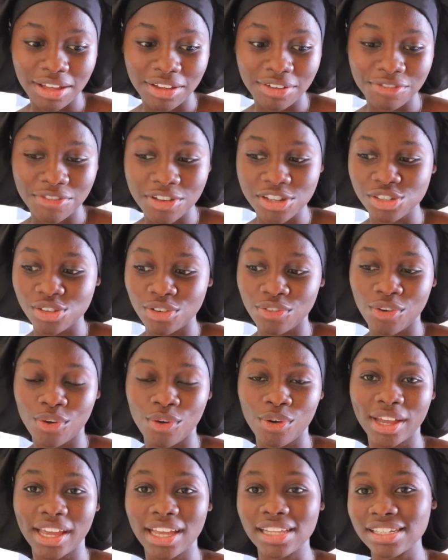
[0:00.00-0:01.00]
first of
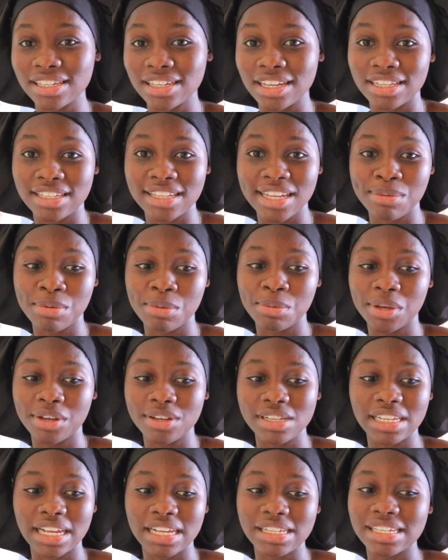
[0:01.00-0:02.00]
all getting the table
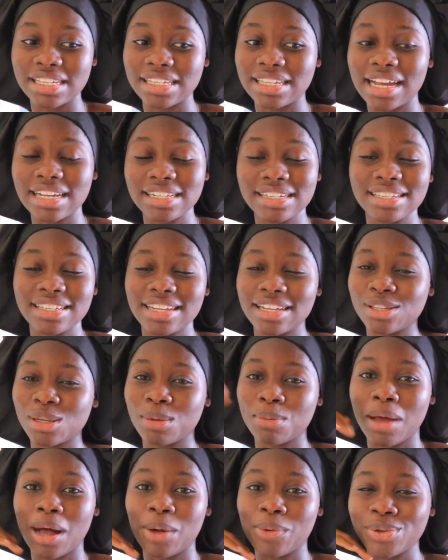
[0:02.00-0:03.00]
because that's it that's the
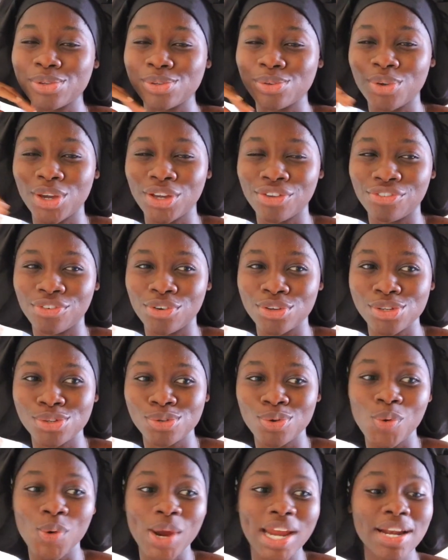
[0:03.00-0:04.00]
setup I was going for
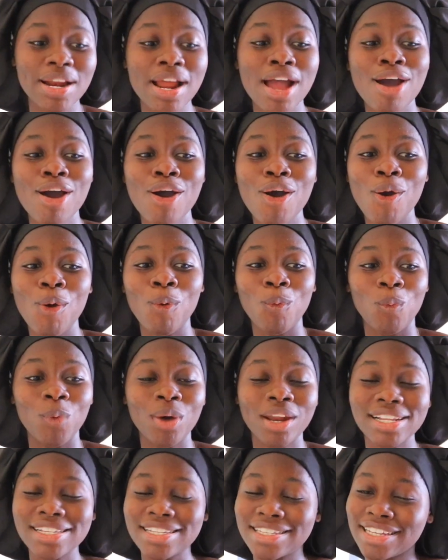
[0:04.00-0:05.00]
so when
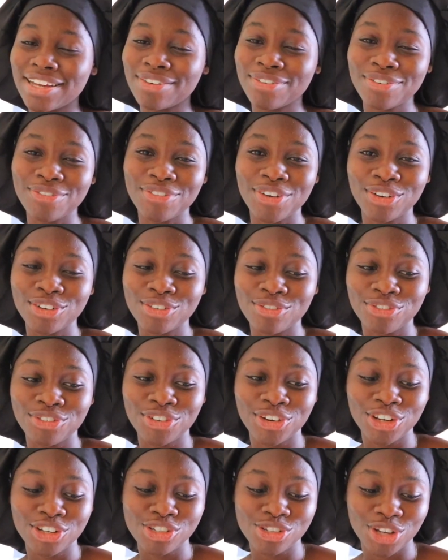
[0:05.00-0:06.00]
one of the seven
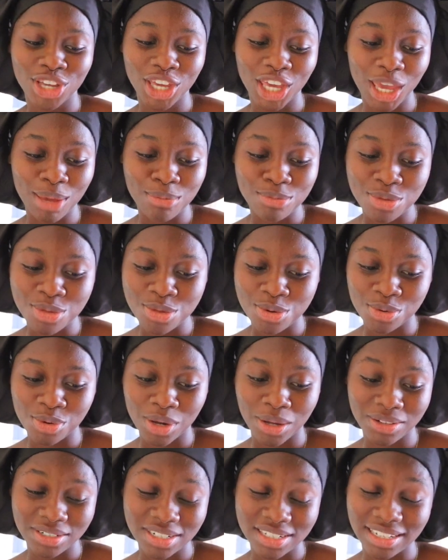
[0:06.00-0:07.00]
furniture came through
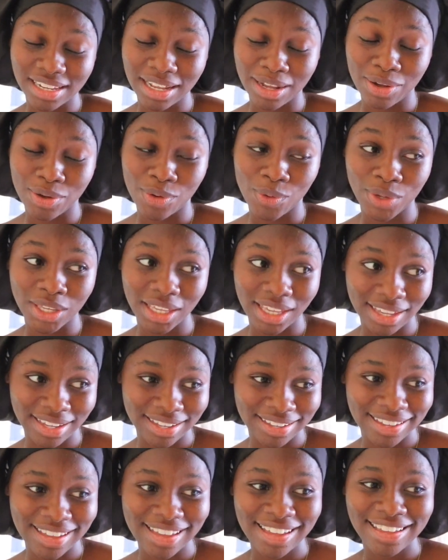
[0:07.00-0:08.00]
I was just like okay
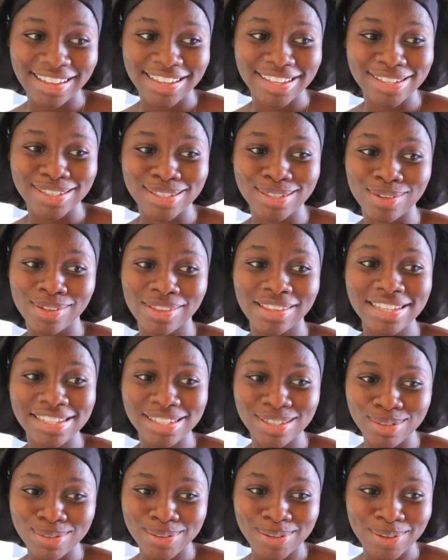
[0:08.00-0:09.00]
so
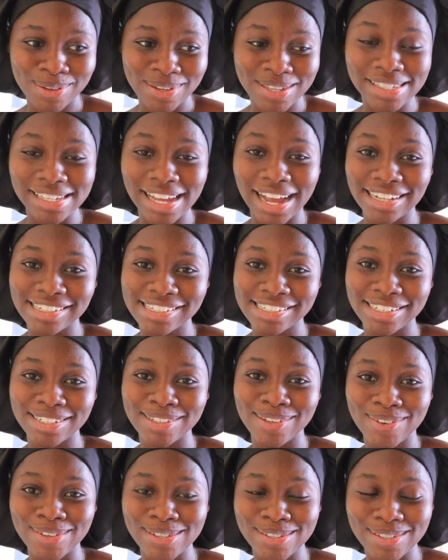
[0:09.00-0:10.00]
this studio is actually
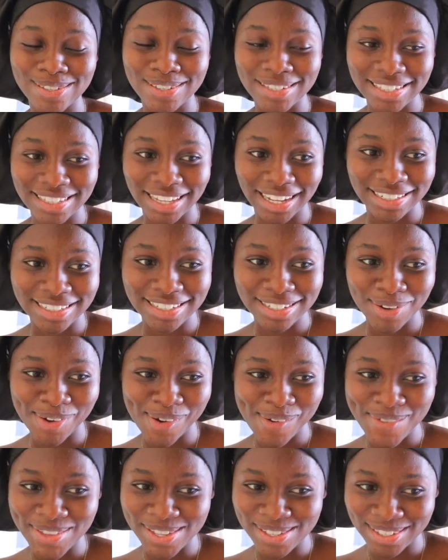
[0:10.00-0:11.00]
going to start
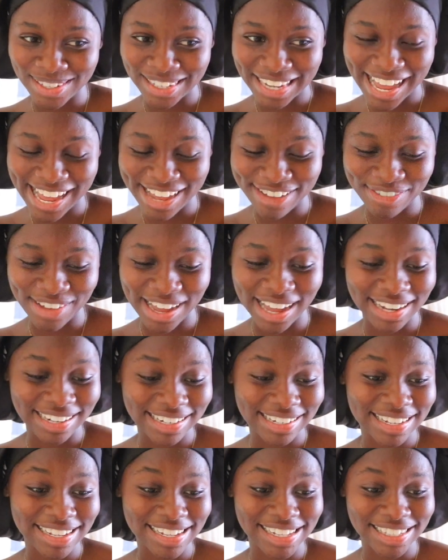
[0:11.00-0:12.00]
coming to life
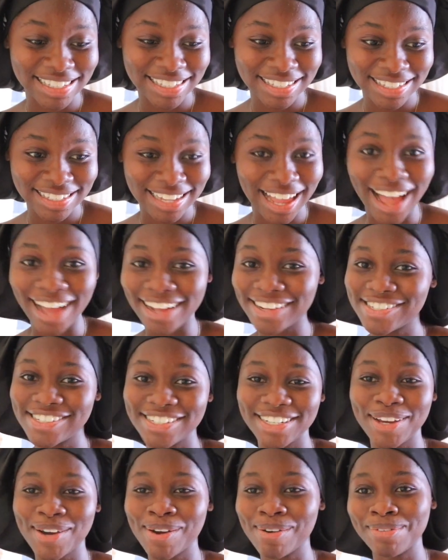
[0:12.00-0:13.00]
and it's
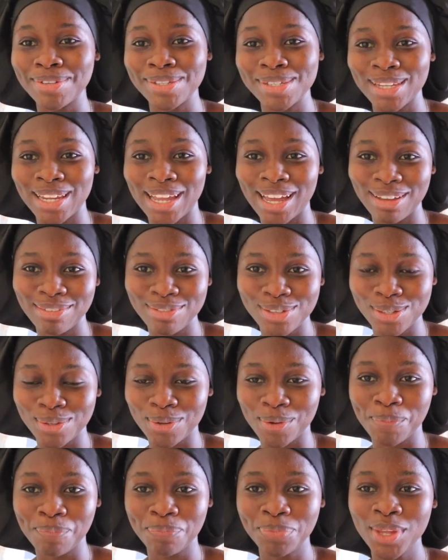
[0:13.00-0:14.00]
actually coming to life
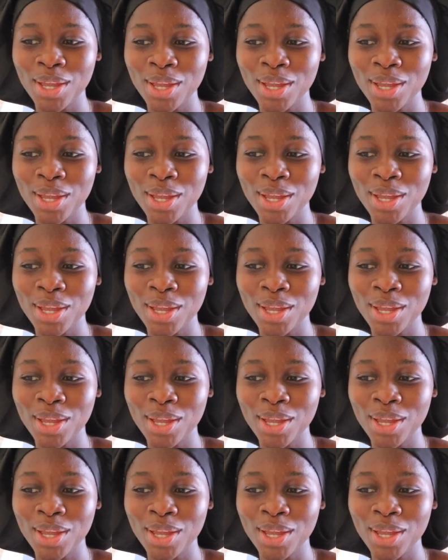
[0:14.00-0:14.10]
so